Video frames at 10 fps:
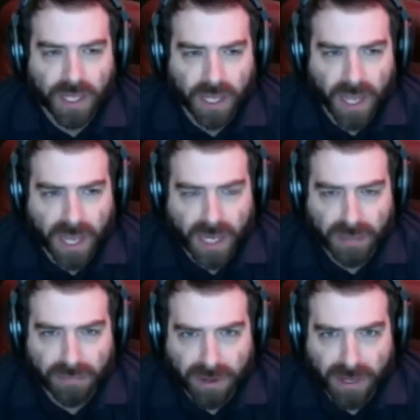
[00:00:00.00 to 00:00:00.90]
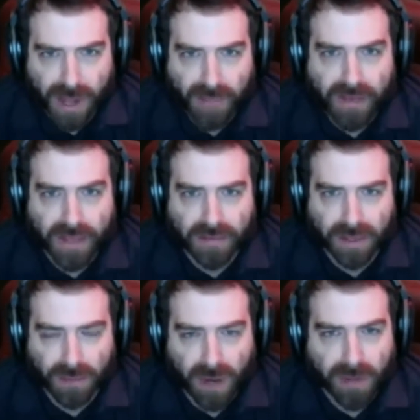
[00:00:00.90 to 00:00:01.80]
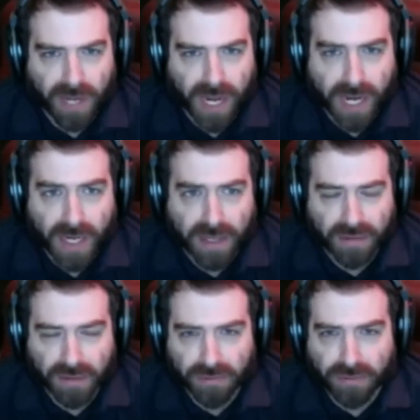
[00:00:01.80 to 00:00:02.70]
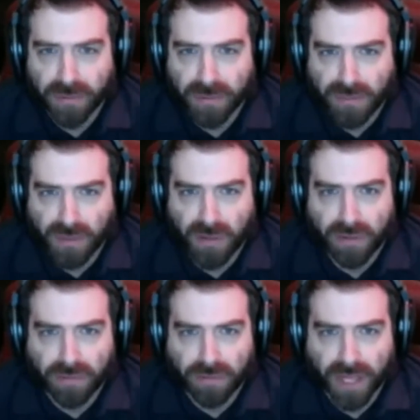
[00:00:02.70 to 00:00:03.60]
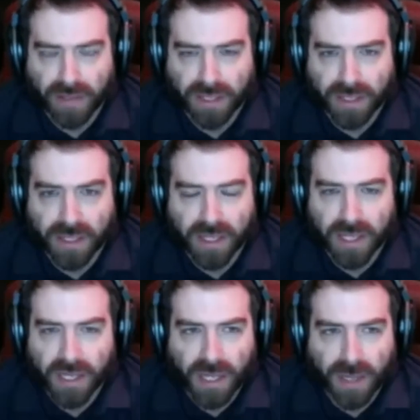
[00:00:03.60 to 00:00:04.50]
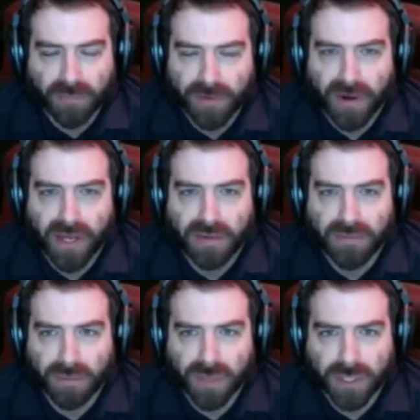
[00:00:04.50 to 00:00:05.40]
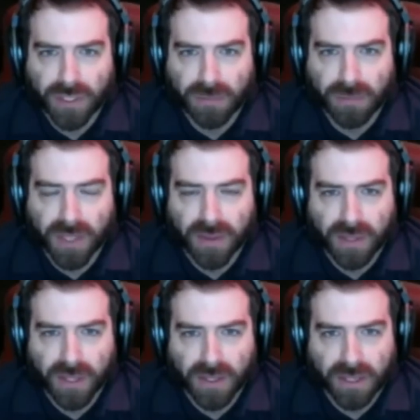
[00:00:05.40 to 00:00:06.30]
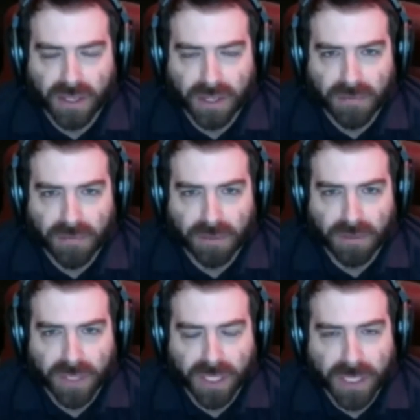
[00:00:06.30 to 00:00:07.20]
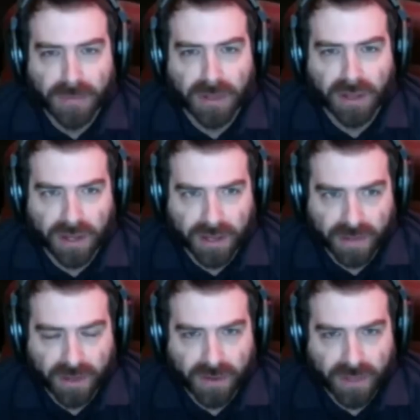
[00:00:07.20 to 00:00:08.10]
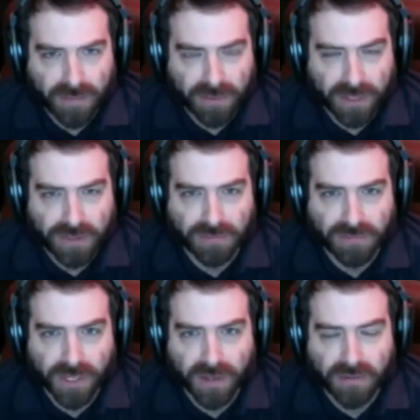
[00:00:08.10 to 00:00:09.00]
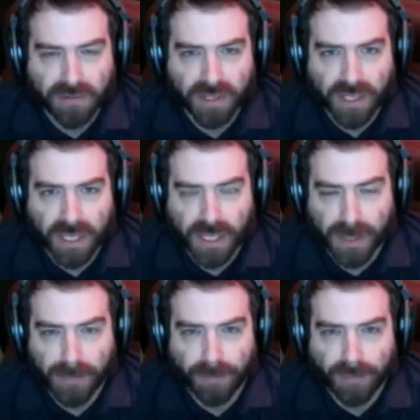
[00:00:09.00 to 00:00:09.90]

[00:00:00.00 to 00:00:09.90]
and it's very obvious that Robert Kagan is extremely well respected, very influential. But the difference between him and a lot of these other influential figures, everybody